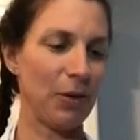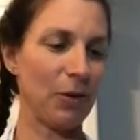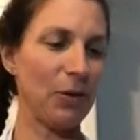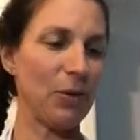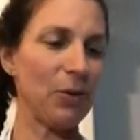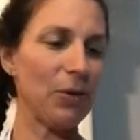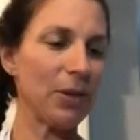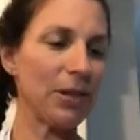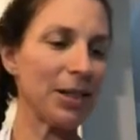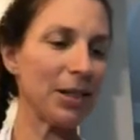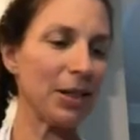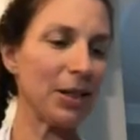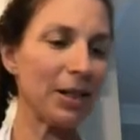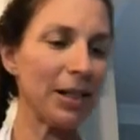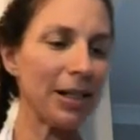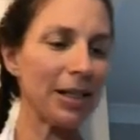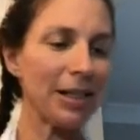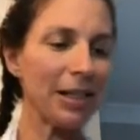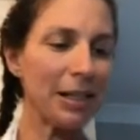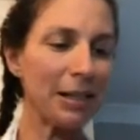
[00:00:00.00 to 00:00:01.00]
Oh, it's
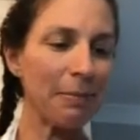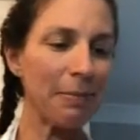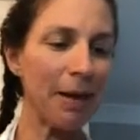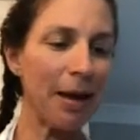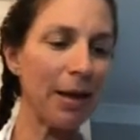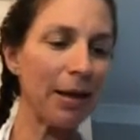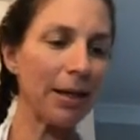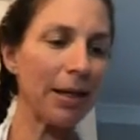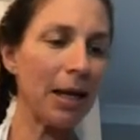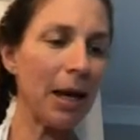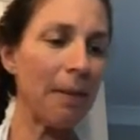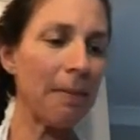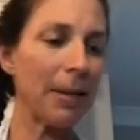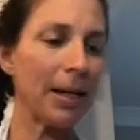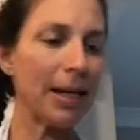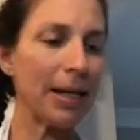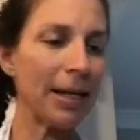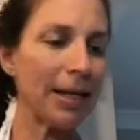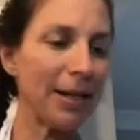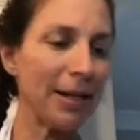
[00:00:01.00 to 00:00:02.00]
starting to smell
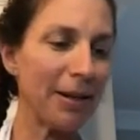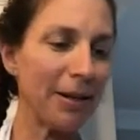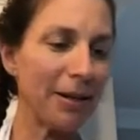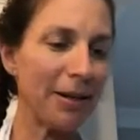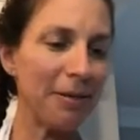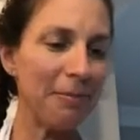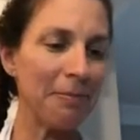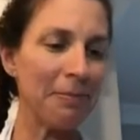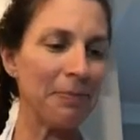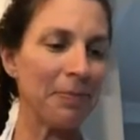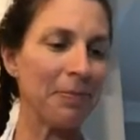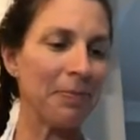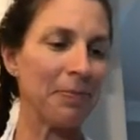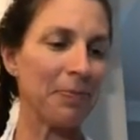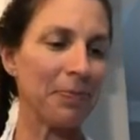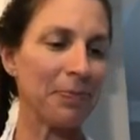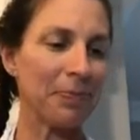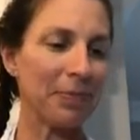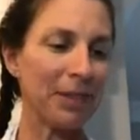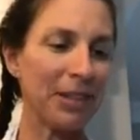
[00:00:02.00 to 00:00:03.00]
yummy.
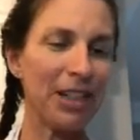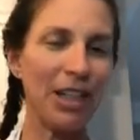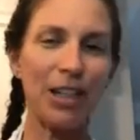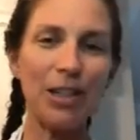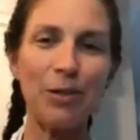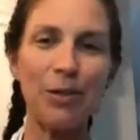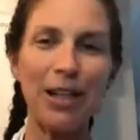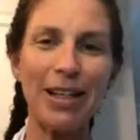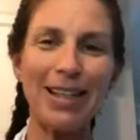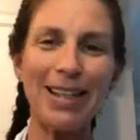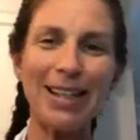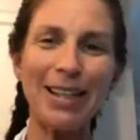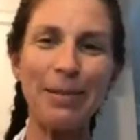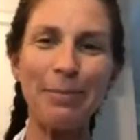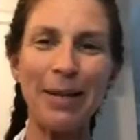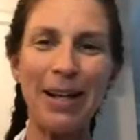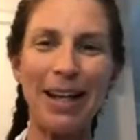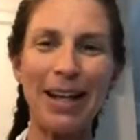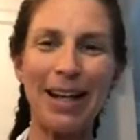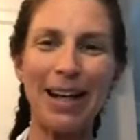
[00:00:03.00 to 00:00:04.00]
Just right this
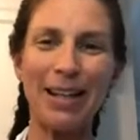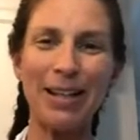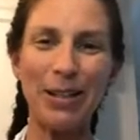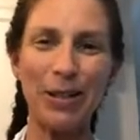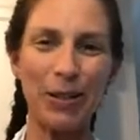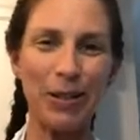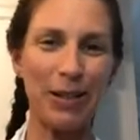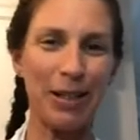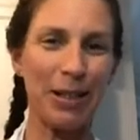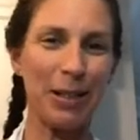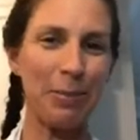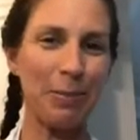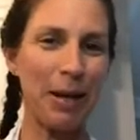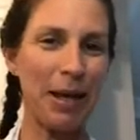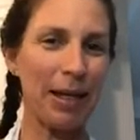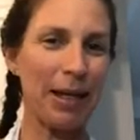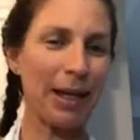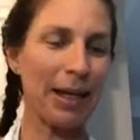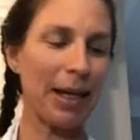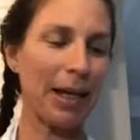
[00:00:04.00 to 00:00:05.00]
minute I started
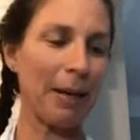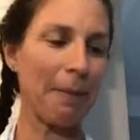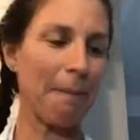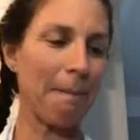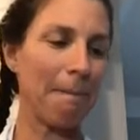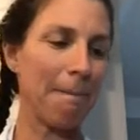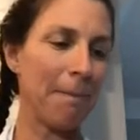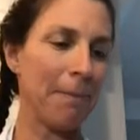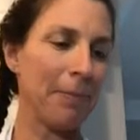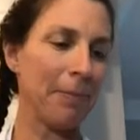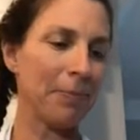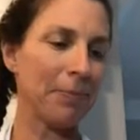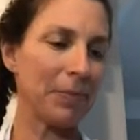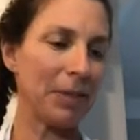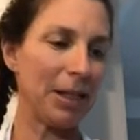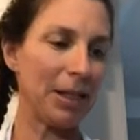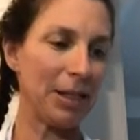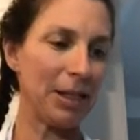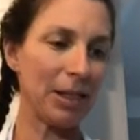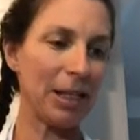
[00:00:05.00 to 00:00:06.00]
smelling
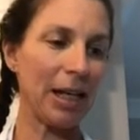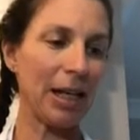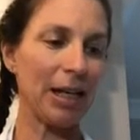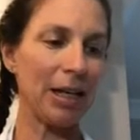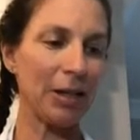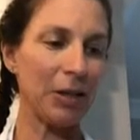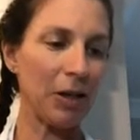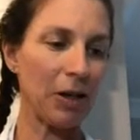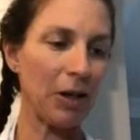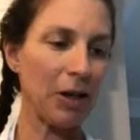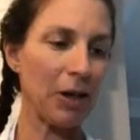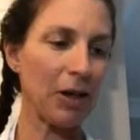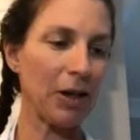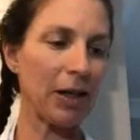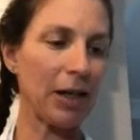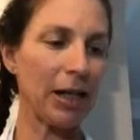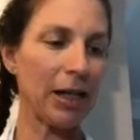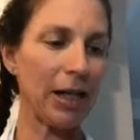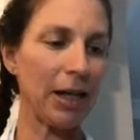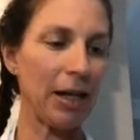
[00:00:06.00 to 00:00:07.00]
it. It's getting darker
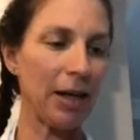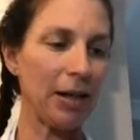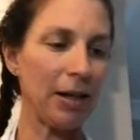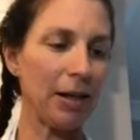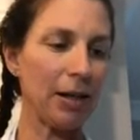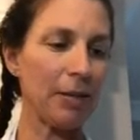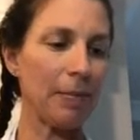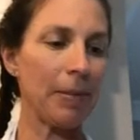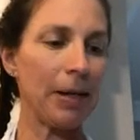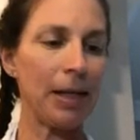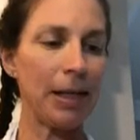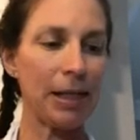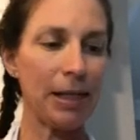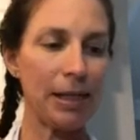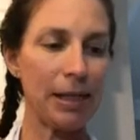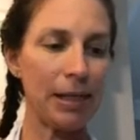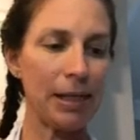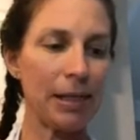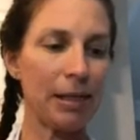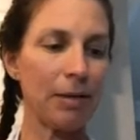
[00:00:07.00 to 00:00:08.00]
in color, but it's
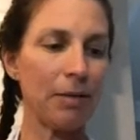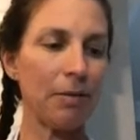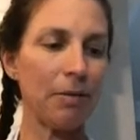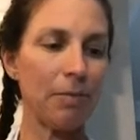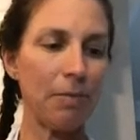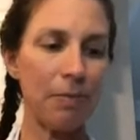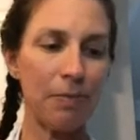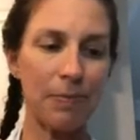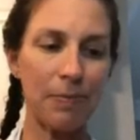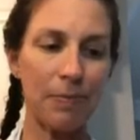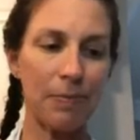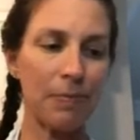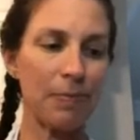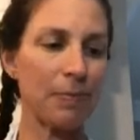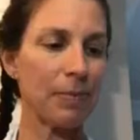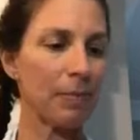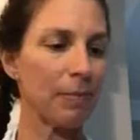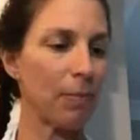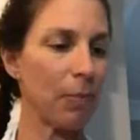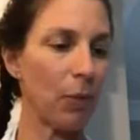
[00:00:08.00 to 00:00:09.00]
still
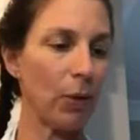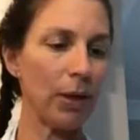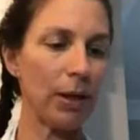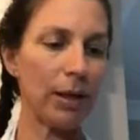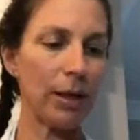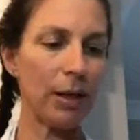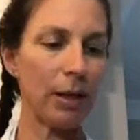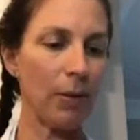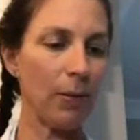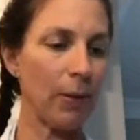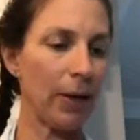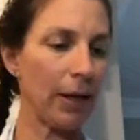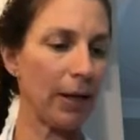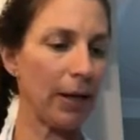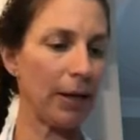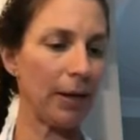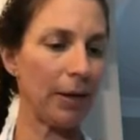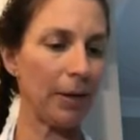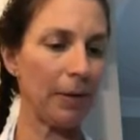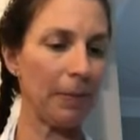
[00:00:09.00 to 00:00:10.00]
boiling away
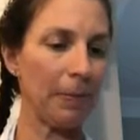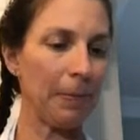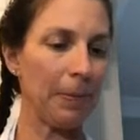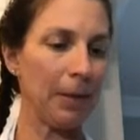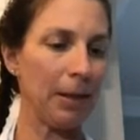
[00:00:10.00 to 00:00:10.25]
here.